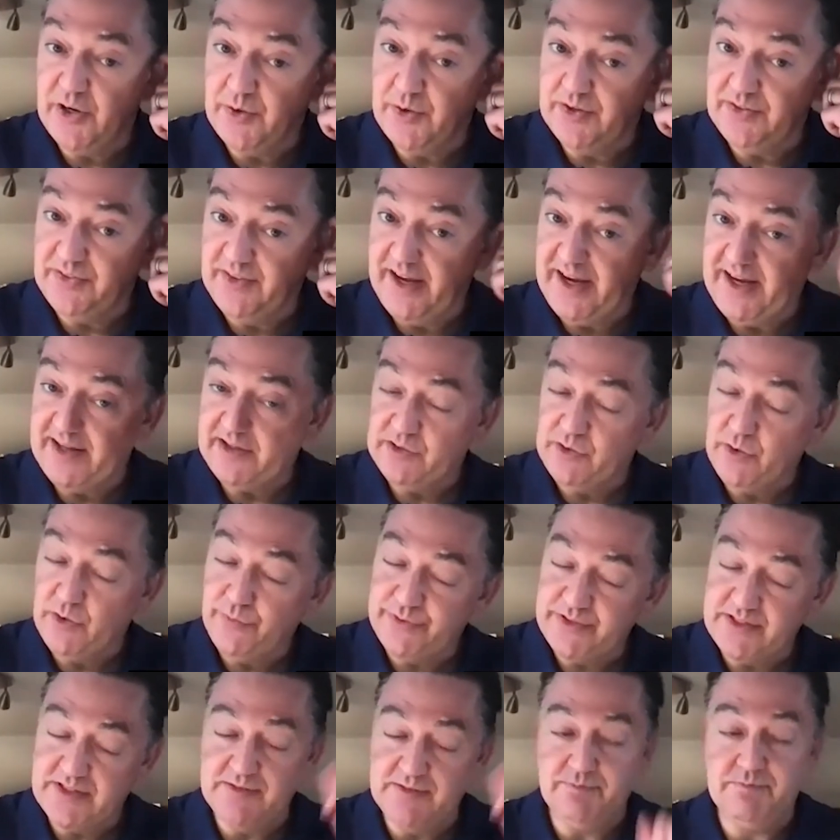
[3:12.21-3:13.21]
and they had an
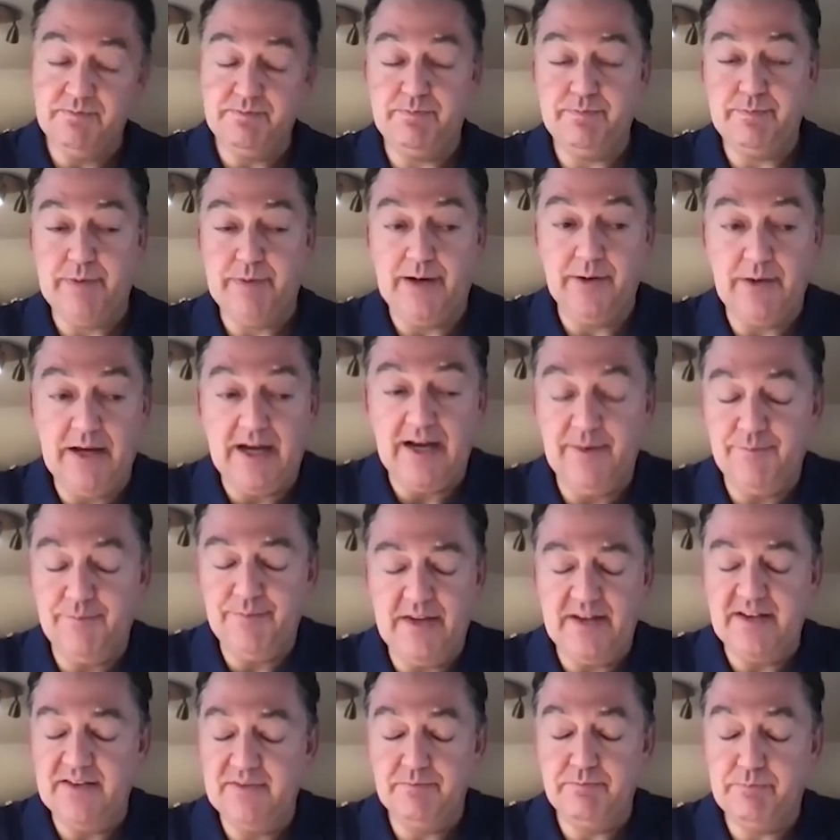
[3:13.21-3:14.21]
office
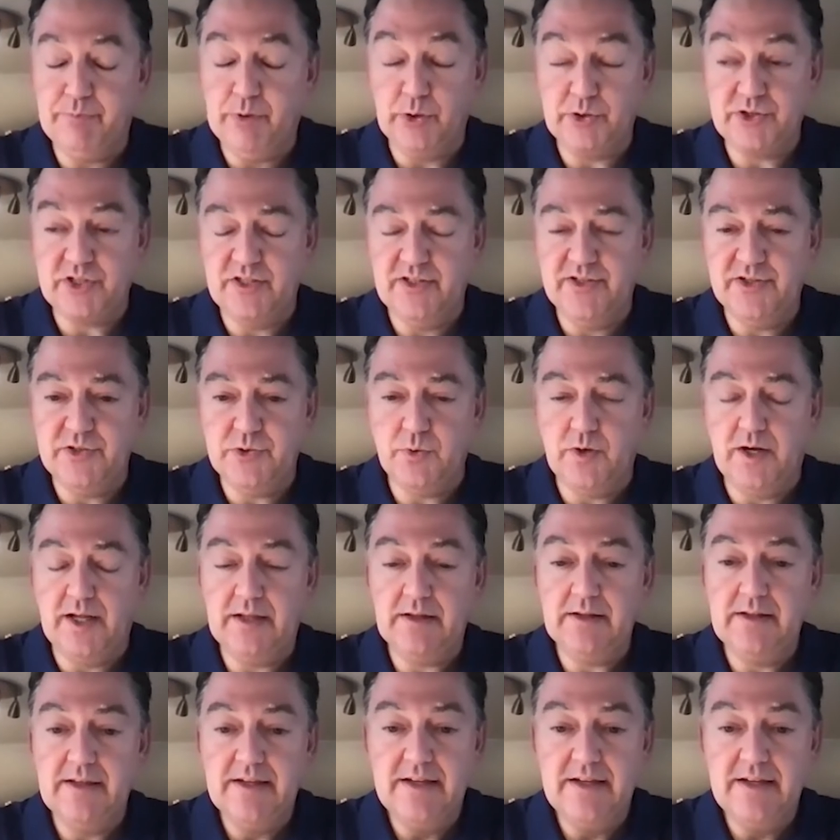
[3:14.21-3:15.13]
in Boston as well.